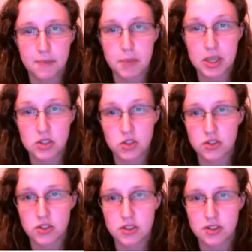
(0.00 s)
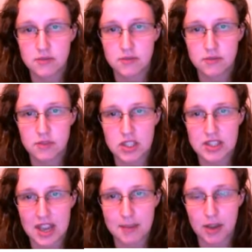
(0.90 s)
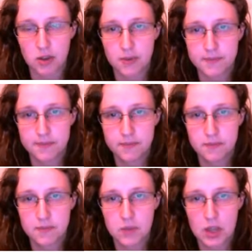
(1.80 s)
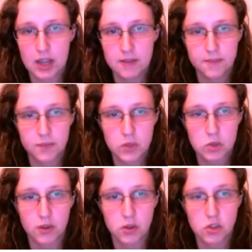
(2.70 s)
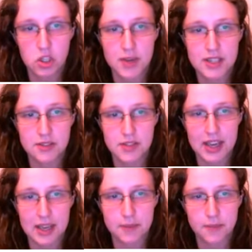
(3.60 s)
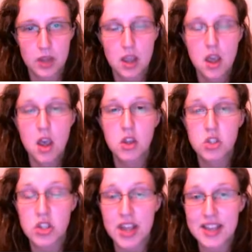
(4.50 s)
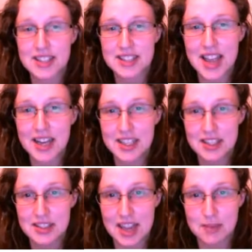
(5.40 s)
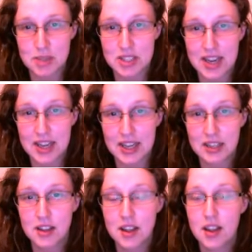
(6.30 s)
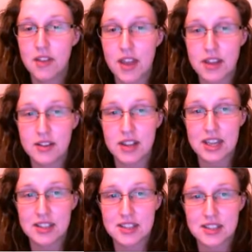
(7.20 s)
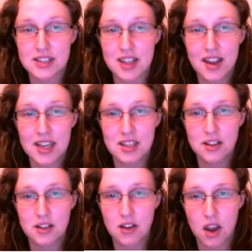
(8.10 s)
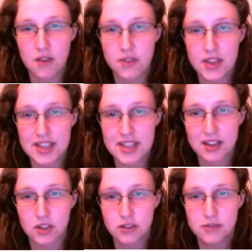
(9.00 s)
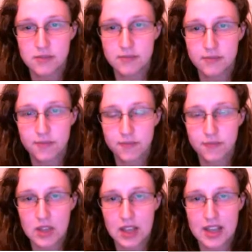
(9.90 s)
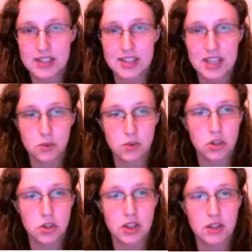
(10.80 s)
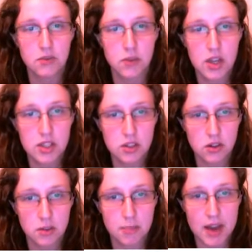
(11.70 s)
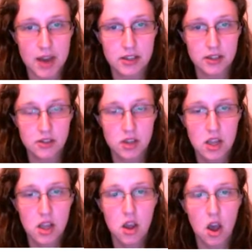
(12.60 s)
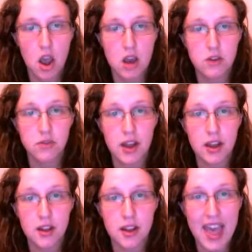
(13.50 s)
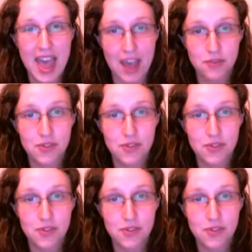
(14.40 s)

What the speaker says: but it's just the same angle. Okay, so I've got two ways of saying it. So that's exactly the same as saying that the sine of this angle is equal to the vertical component over F.